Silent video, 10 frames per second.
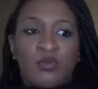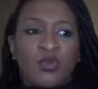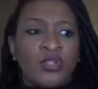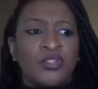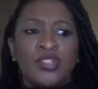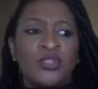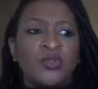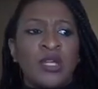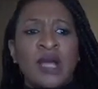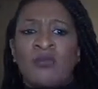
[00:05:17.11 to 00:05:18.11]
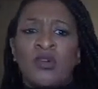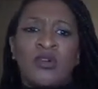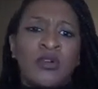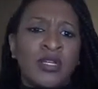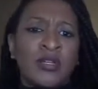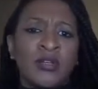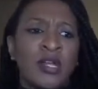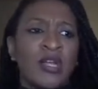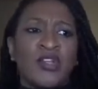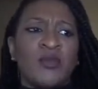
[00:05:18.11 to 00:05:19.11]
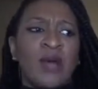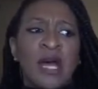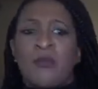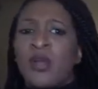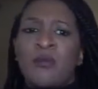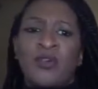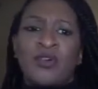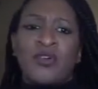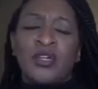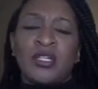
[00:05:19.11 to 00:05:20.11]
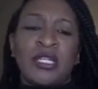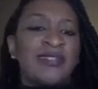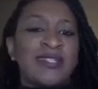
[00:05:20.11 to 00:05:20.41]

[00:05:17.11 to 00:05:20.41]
or I'm going to call your mom, or I'm going to call your dad.